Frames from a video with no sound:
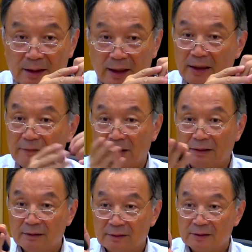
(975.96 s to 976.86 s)
Anyway,
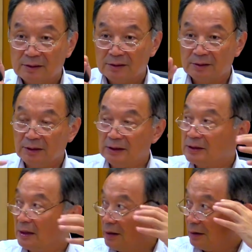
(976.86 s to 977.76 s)
so
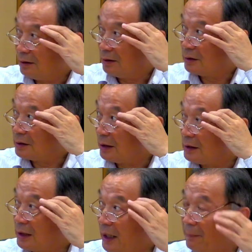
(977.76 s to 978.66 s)
these
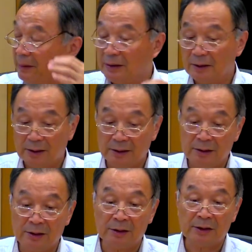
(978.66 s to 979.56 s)
things happened
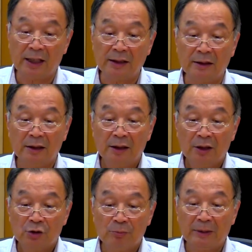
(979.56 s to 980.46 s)
in China
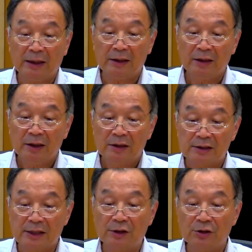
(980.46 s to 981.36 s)
to make the
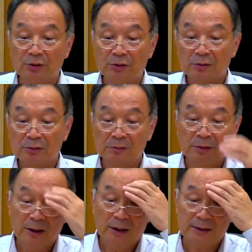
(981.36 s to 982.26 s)
central,
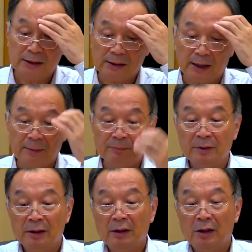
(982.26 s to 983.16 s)
at that
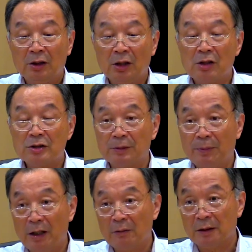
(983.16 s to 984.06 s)
time, lost the
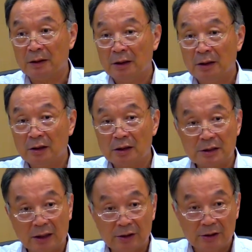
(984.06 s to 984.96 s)
power,
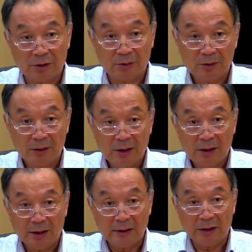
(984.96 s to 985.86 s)
lost the control.
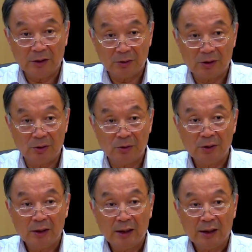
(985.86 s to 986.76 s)
And then
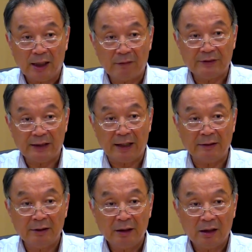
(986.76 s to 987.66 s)
local have
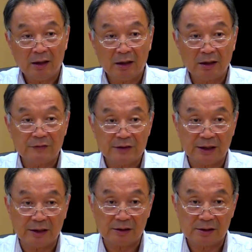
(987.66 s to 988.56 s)
done a lot of
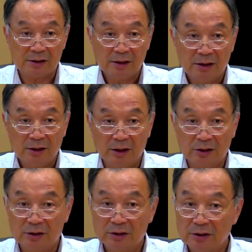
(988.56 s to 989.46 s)
things
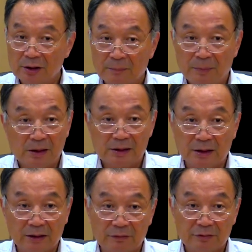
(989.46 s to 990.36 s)
not
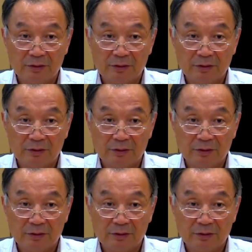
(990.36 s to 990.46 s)
positive